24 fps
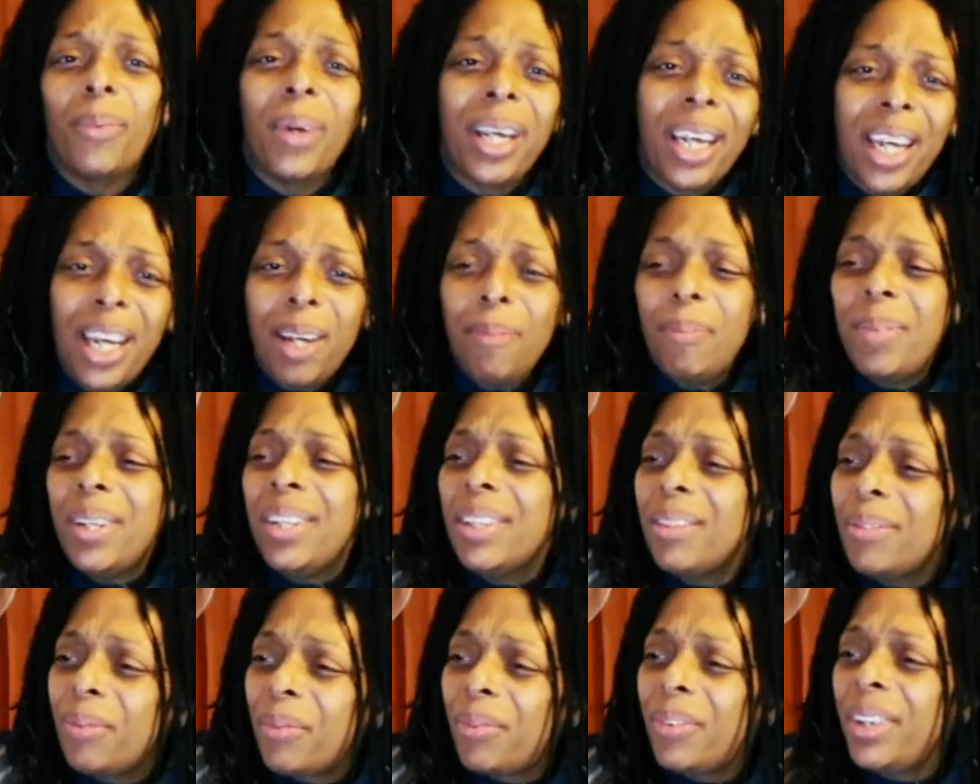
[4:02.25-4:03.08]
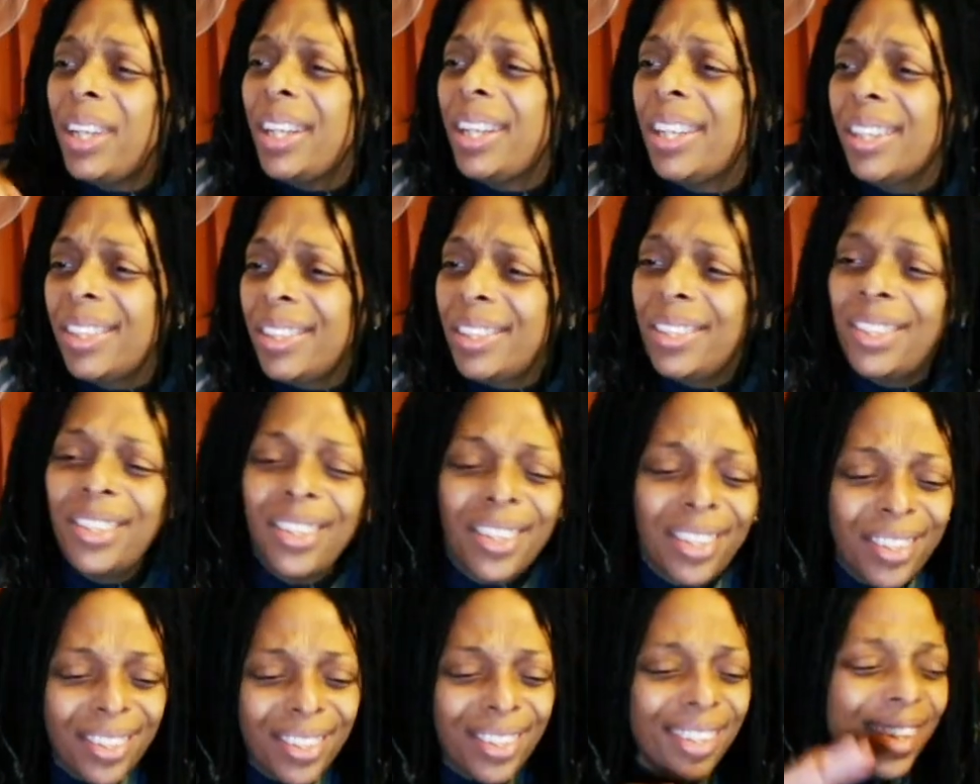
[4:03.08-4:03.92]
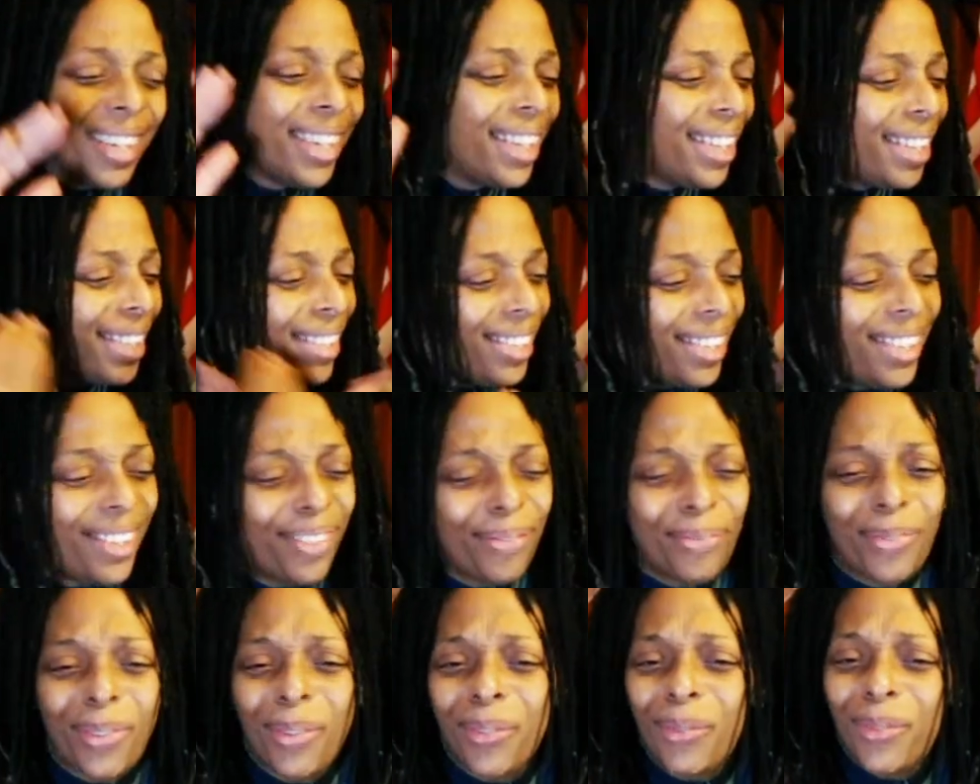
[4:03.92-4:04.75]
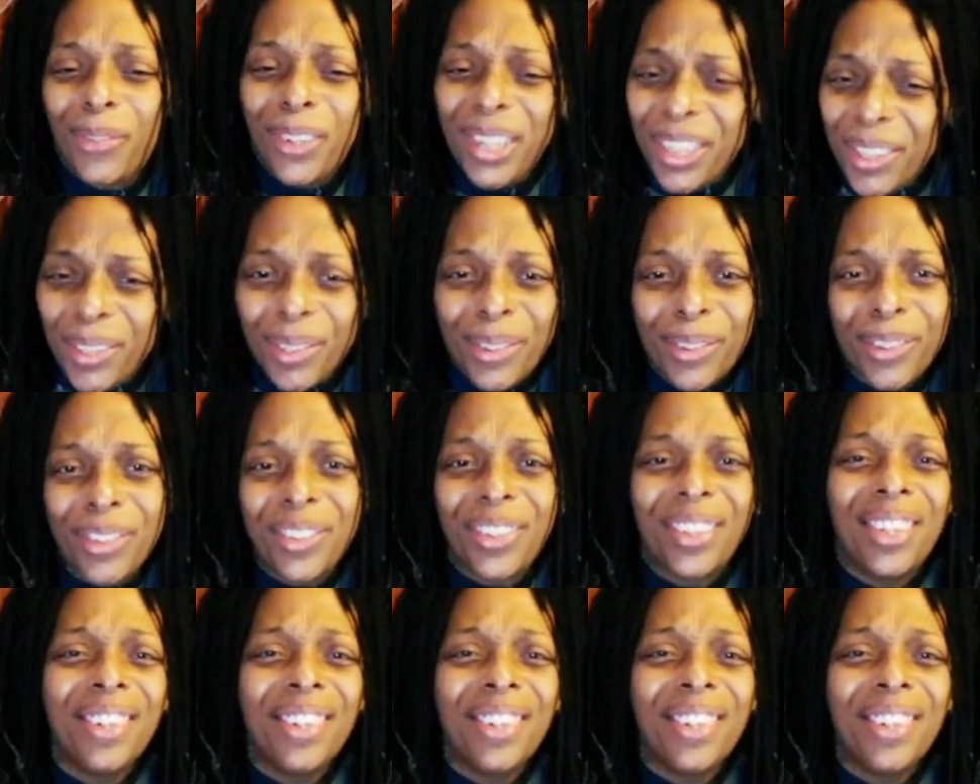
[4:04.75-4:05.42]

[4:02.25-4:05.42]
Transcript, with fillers: We're keeping it freaking just just for reals.